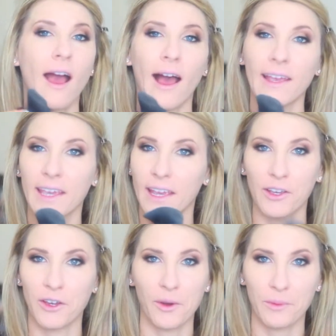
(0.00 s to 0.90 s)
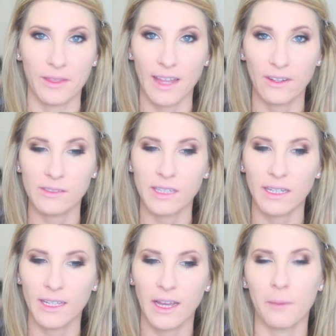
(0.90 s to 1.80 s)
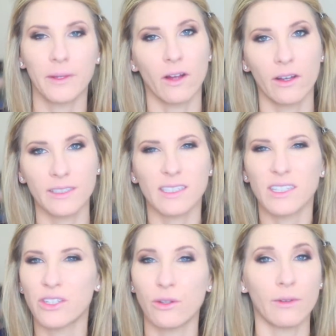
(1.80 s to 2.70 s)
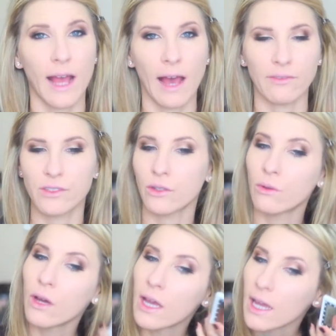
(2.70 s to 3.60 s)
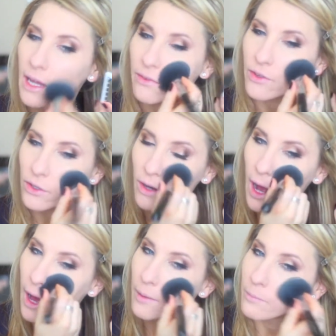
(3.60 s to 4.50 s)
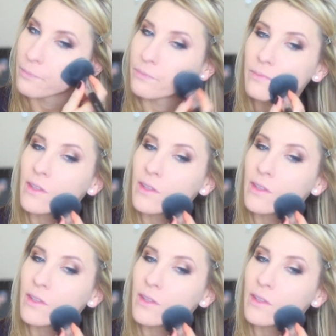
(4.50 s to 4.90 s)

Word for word: I can't go without setting it. I mean, honestly, you don't have to if you're um,